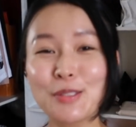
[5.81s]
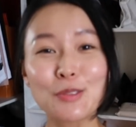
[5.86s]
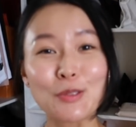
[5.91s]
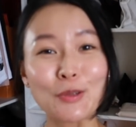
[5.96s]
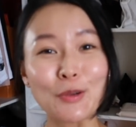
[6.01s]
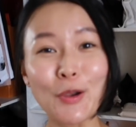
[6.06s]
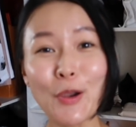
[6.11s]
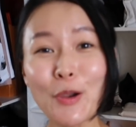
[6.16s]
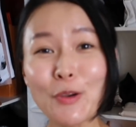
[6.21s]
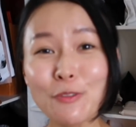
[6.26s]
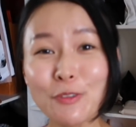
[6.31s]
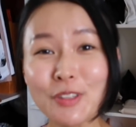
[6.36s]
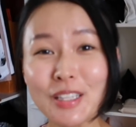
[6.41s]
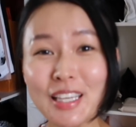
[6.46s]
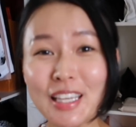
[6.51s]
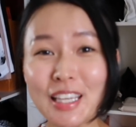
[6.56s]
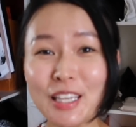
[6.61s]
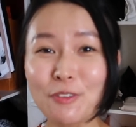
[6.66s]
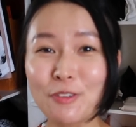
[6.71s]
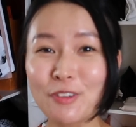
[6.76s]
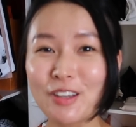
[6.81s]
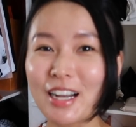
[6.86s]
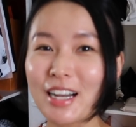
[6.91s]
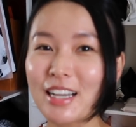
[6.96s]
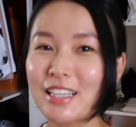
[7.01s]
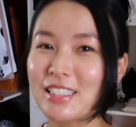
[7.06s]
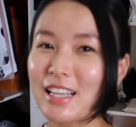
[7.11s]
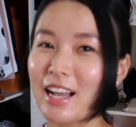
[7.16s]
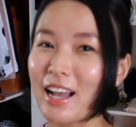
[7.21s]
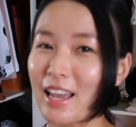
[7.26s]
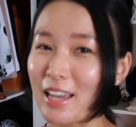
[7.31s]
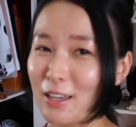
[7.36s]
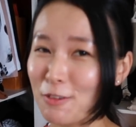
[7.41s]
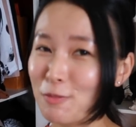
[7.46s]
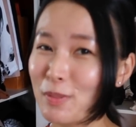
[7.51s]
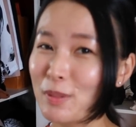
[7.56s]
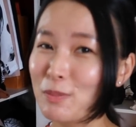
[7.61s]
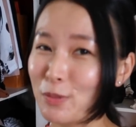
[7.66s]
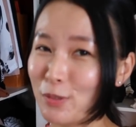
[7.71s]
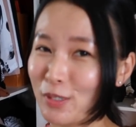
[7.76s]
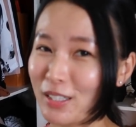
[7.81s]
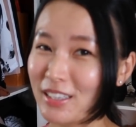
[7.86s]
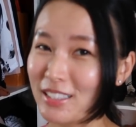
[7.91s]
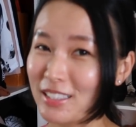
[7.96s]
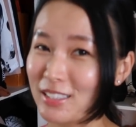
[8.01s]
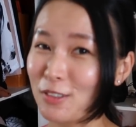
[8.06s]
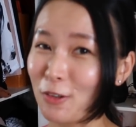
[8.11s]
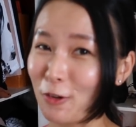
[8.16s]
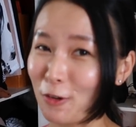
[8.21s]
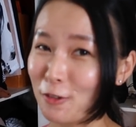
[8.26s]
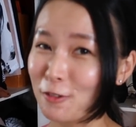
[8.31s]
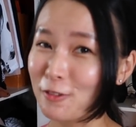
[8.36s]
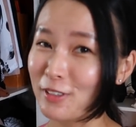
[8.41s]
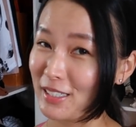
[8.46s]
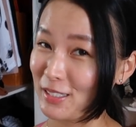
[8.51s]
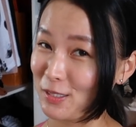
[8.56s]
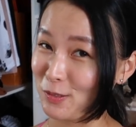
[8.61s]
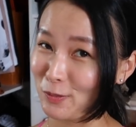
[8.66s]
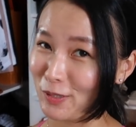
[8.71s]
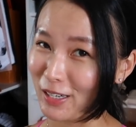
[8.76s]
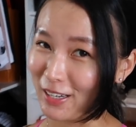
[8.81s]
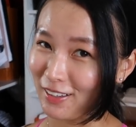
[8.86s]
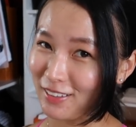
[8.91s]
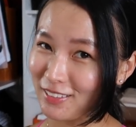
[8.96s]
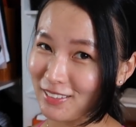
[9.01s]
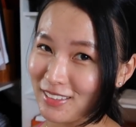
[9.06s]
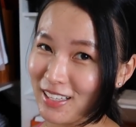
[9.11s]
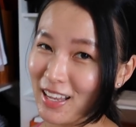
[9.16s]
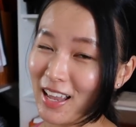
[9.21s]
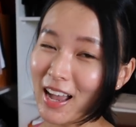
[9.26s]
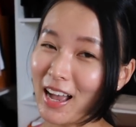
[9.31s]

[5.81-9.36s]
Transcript: So hopefully if you guys have been putting this off as well,